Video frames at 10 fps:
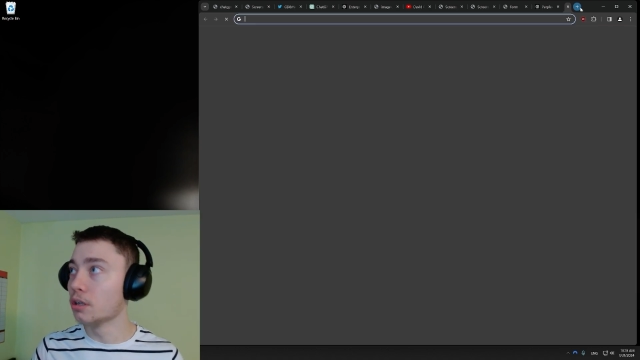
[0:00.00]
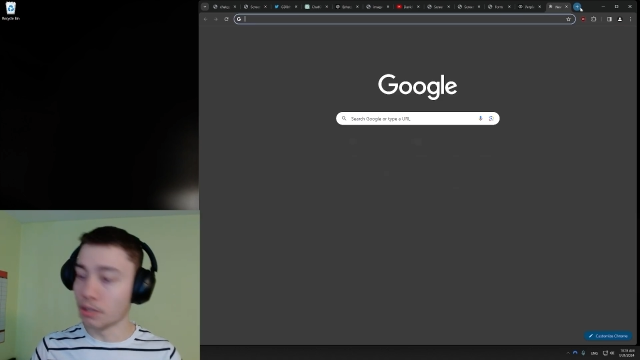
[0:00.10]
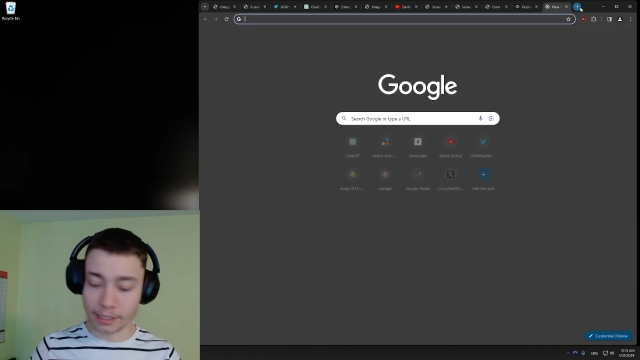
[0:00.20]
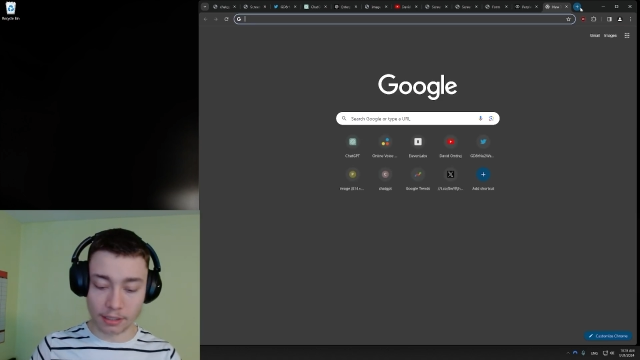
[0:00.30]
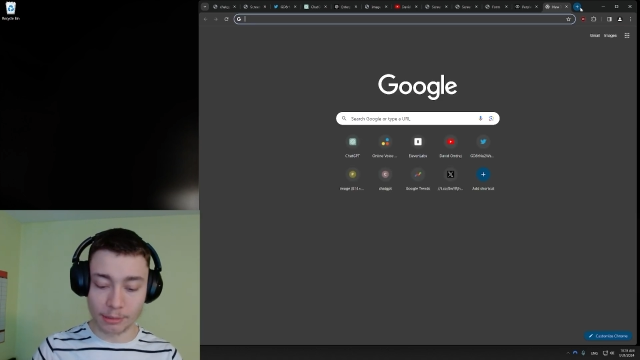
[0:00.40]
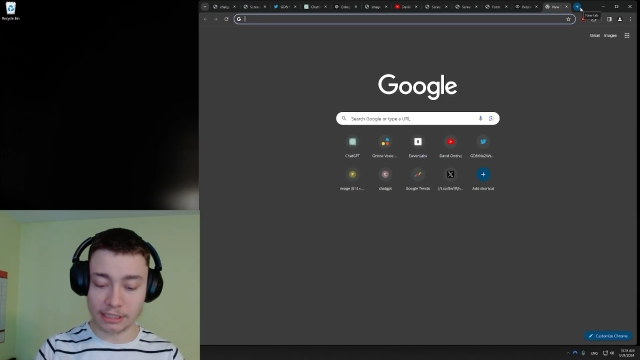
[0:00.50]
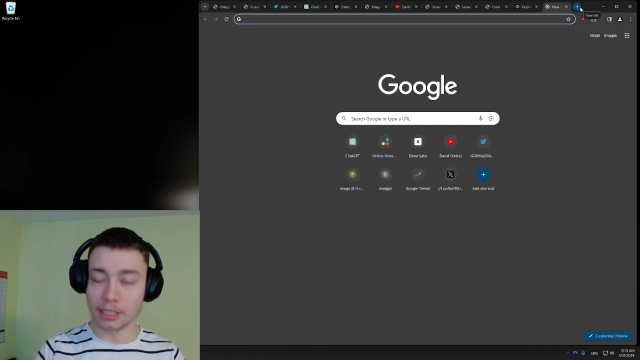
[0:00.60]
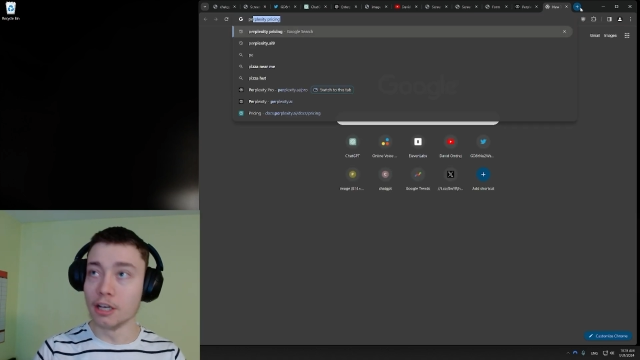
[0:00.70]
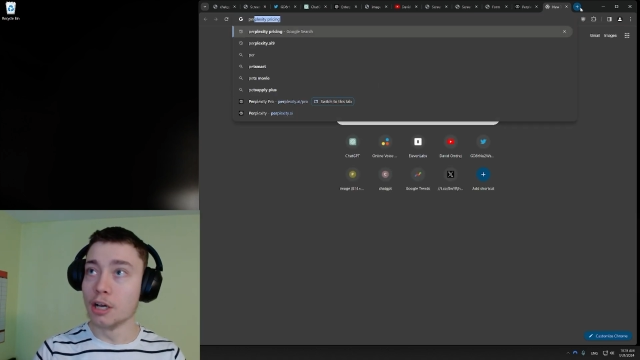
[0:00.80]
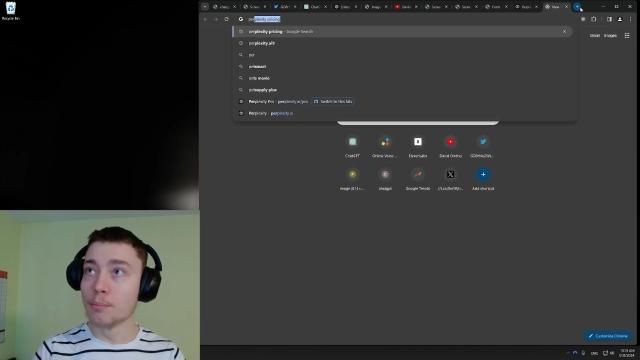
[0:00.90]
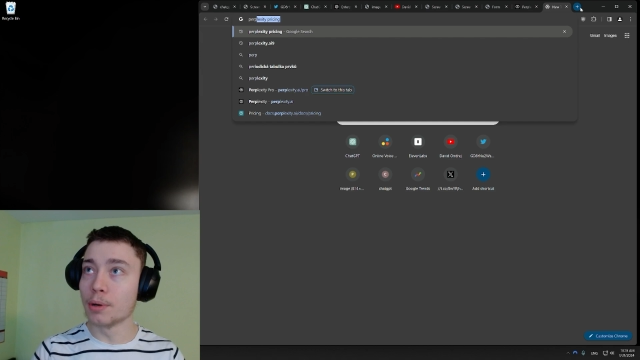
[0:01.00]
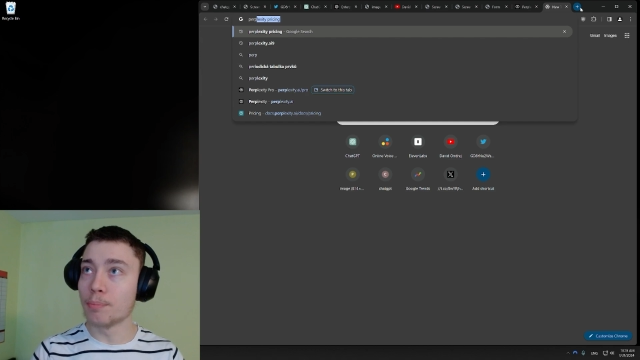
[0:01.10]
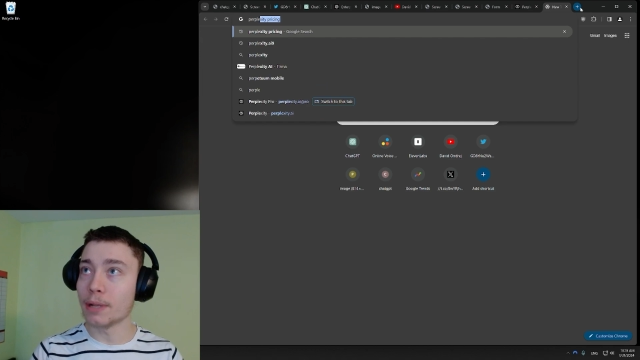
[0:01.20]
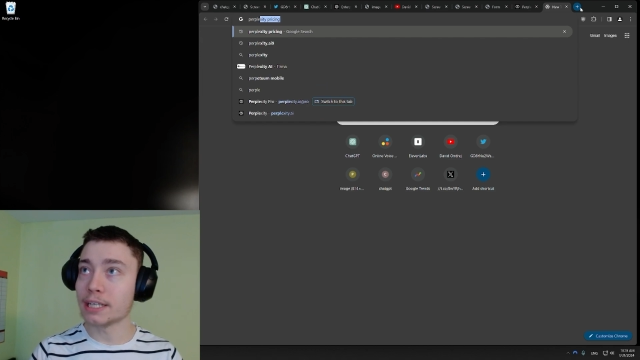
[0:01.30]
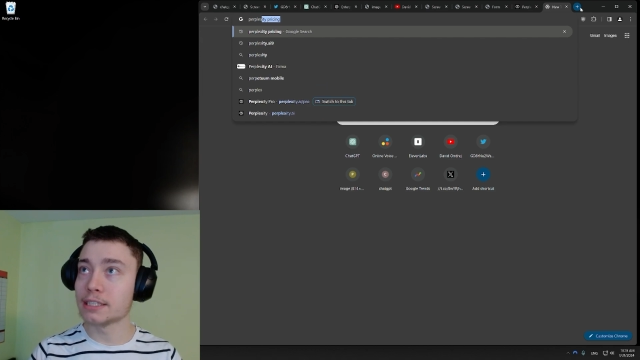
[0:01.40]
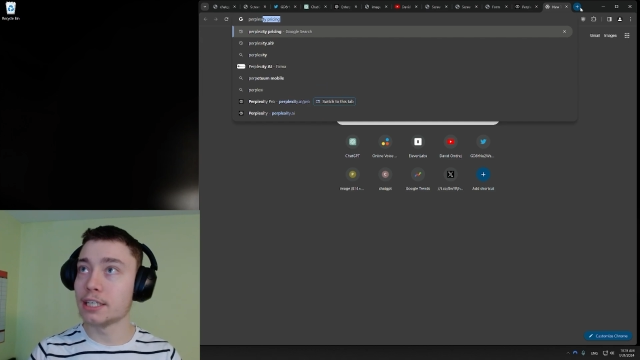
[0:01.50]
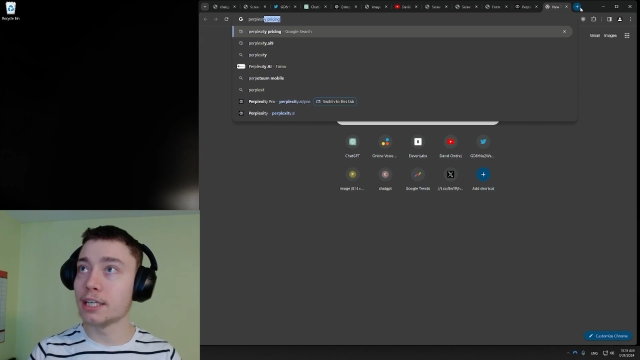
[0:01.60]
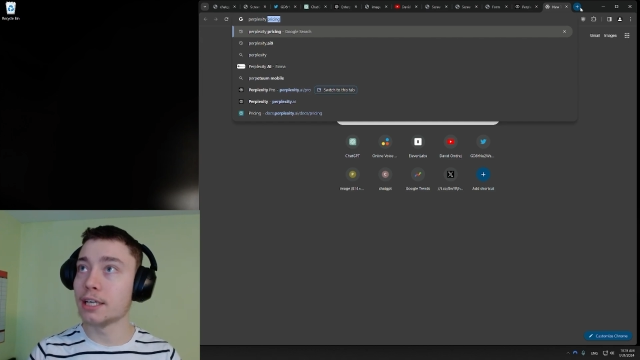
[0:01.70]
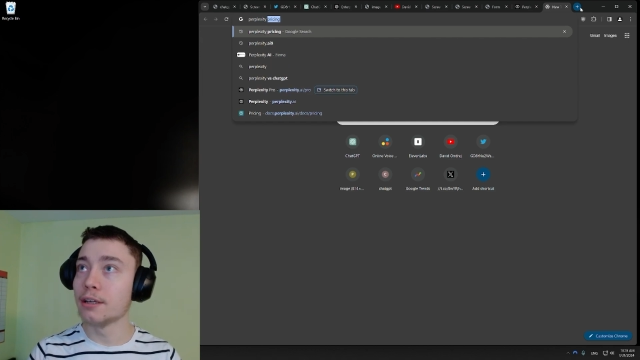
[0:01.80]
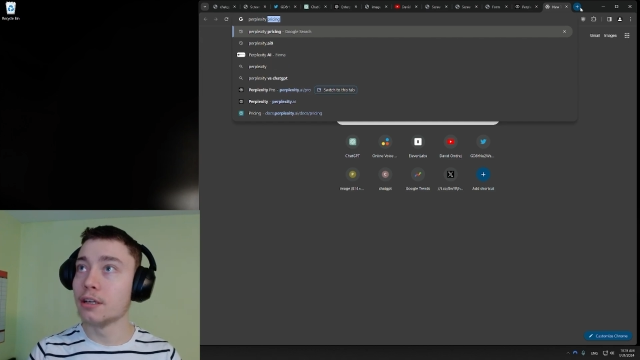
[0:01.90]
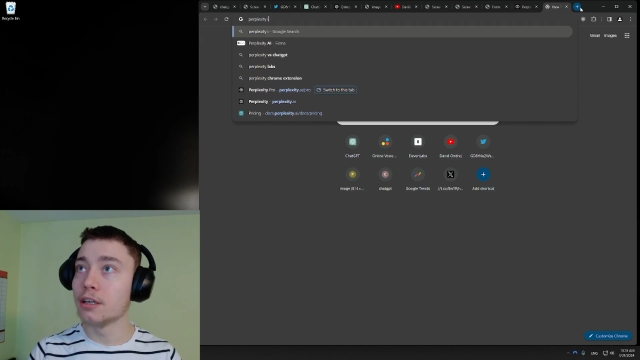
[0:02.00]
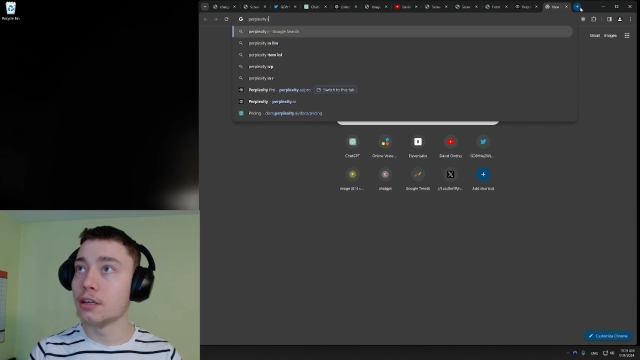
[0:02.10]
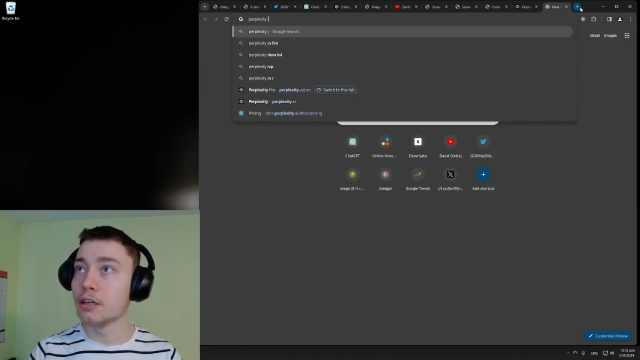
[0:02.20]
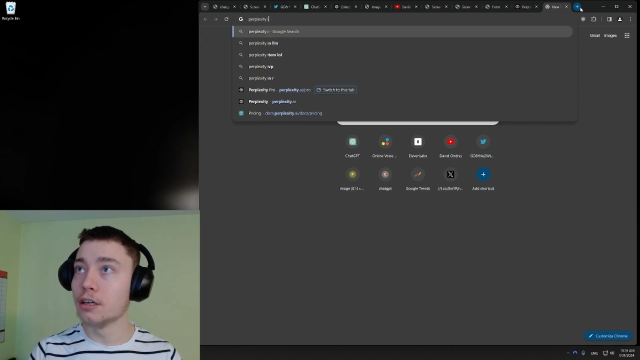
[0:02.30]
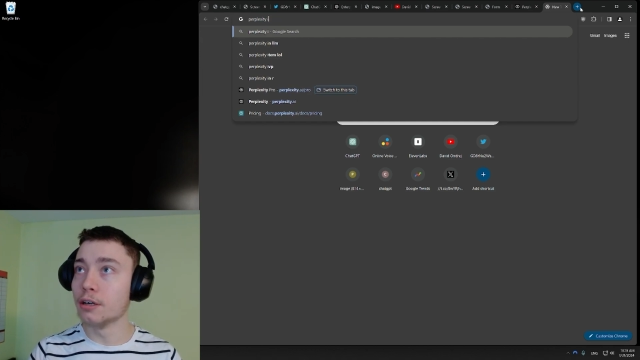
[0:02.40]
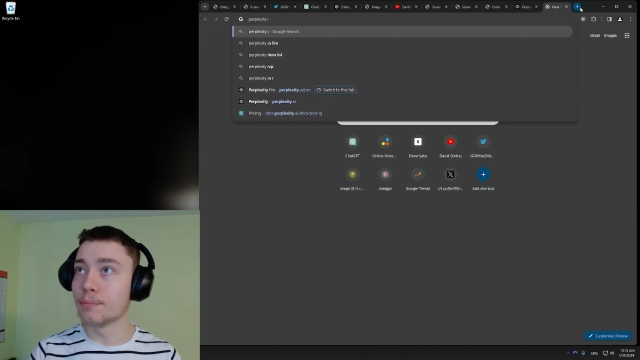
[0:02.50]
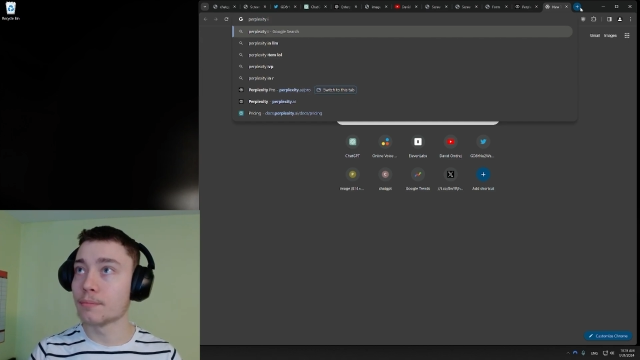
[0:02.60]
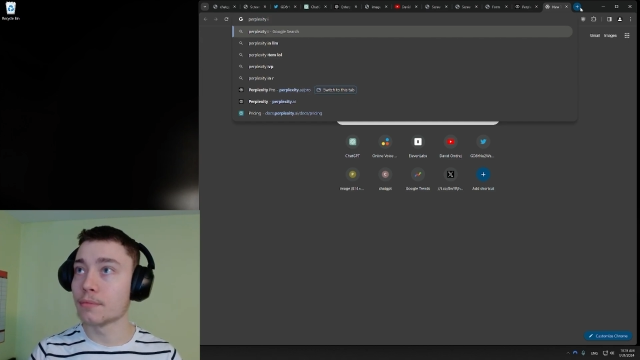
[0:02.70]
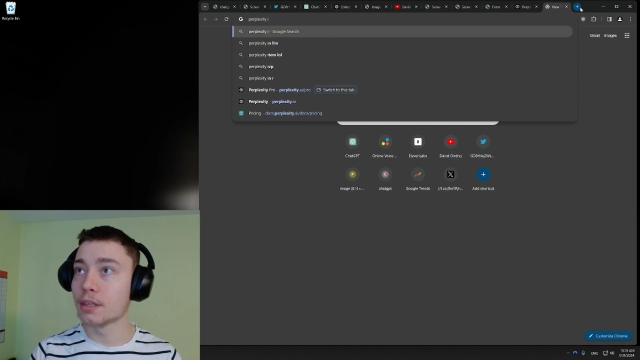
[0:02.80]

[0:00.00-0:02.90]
Like, let me see, Perplexity, um,